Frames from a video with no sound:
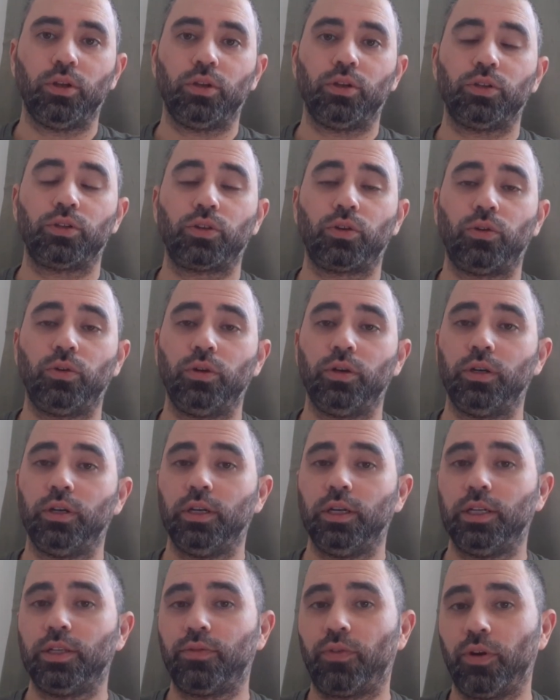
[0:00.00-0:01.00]
So
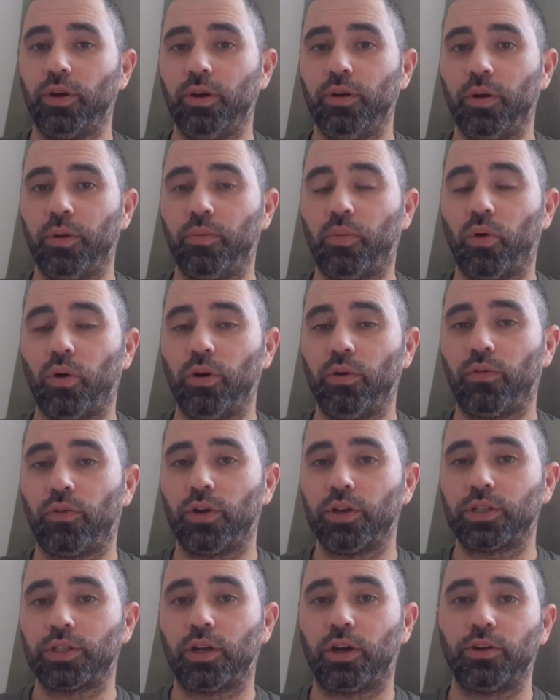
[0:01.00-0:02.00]
it's very important for
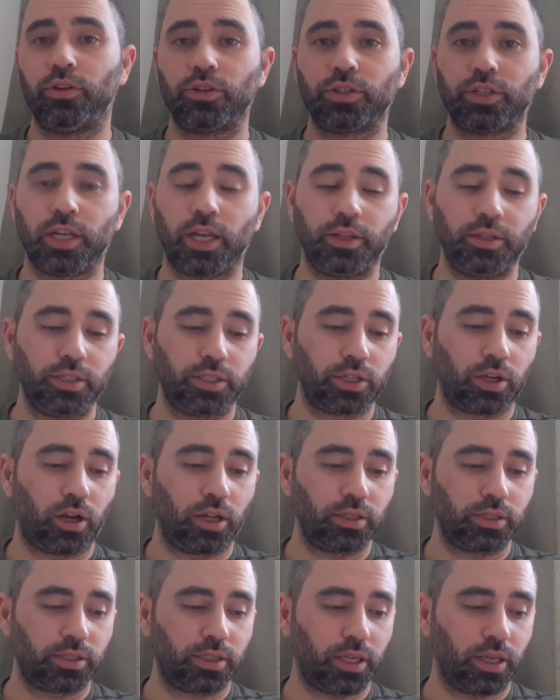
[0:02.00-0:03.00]
us to understand these
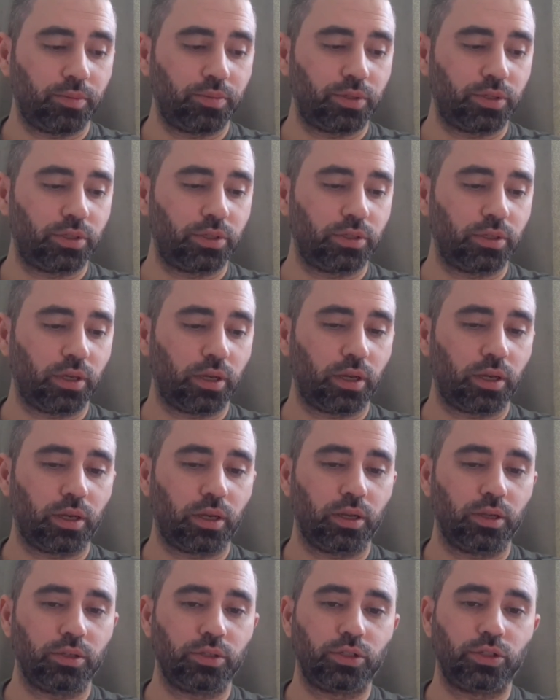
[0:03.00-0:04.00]
concepts,
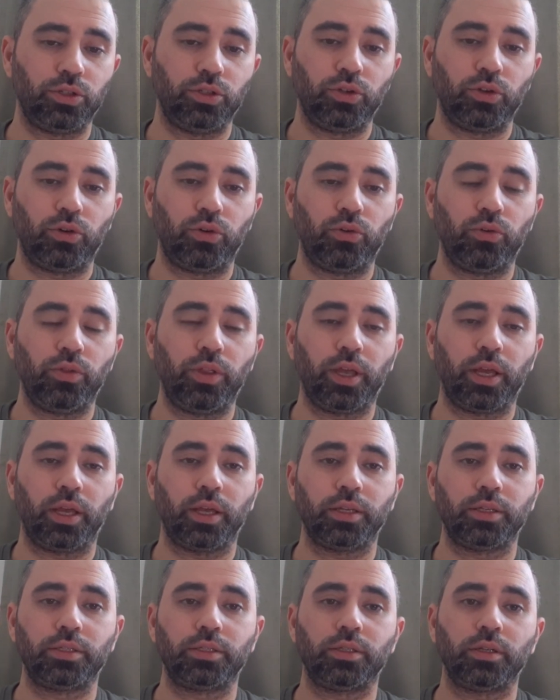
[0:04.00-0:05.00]
to know
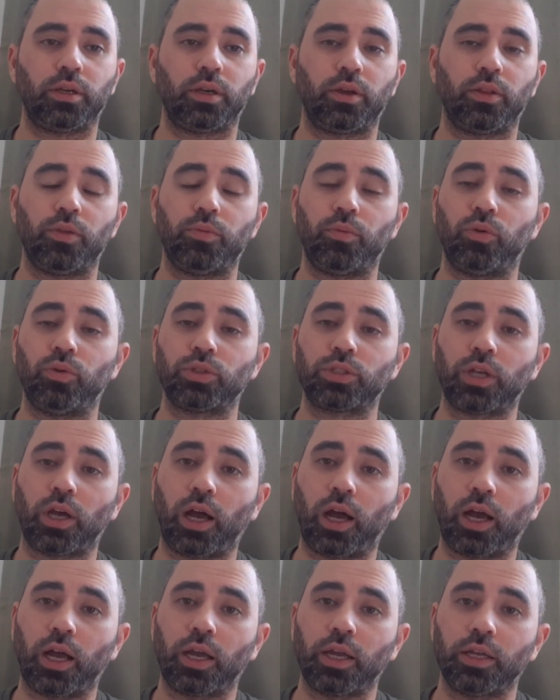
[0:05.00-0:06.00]
that the Most
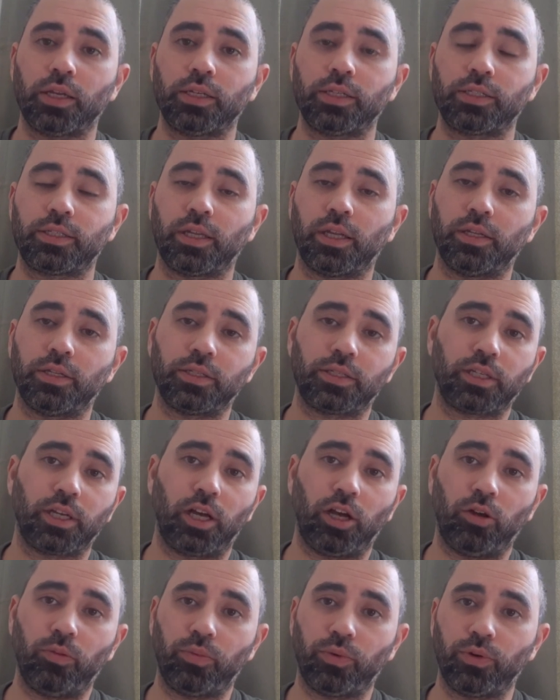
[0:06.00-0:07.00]
High sends
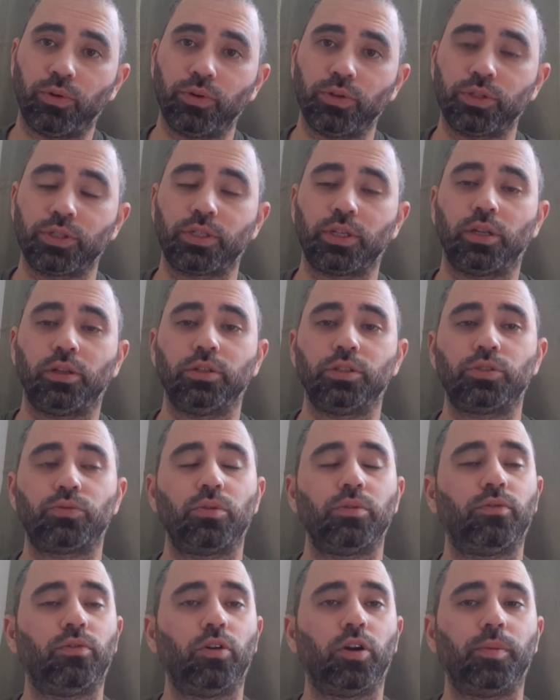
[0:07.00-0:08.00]
helpers, sends
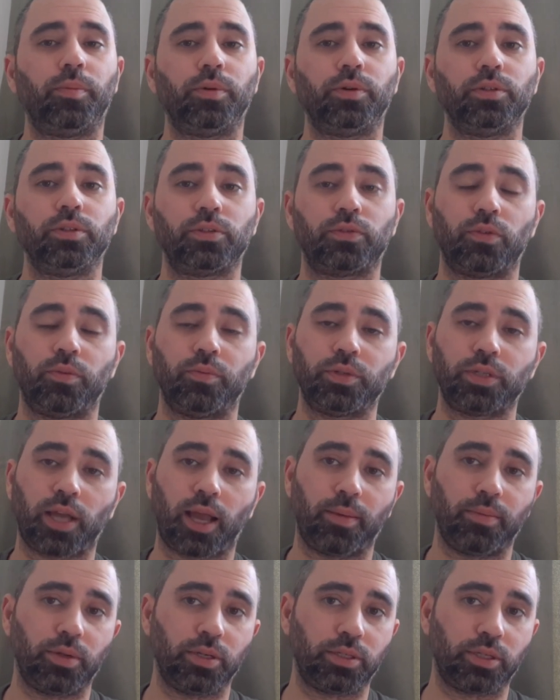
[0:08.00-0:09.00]
reformers from
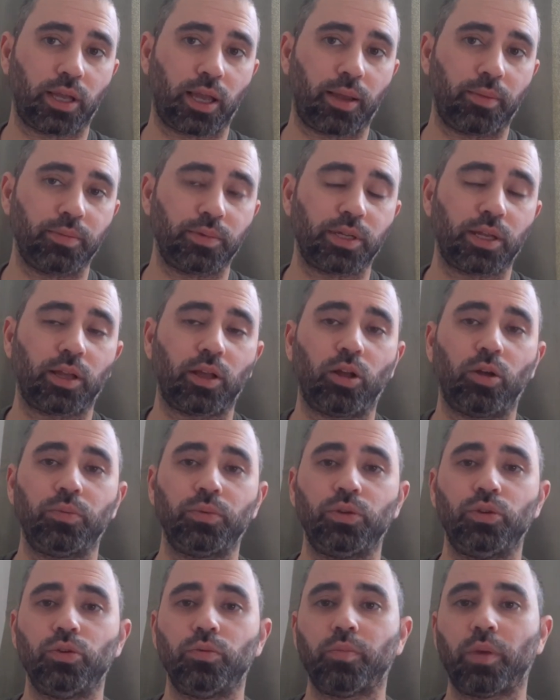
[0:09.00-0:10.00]
time to time to help
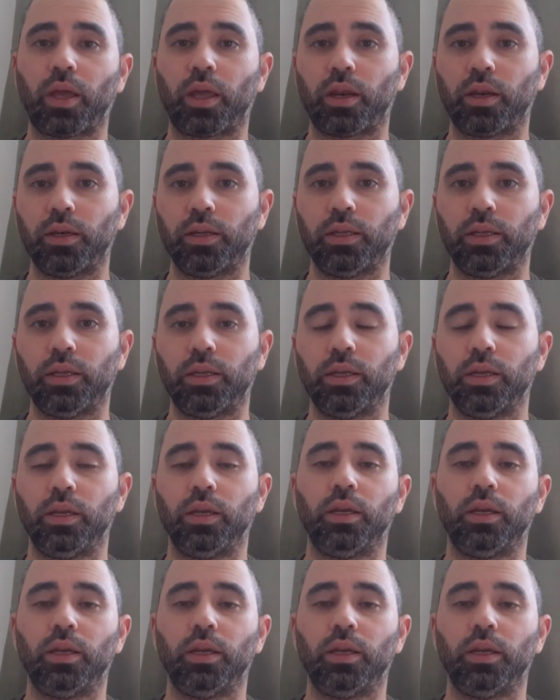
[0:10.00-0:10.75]
humanity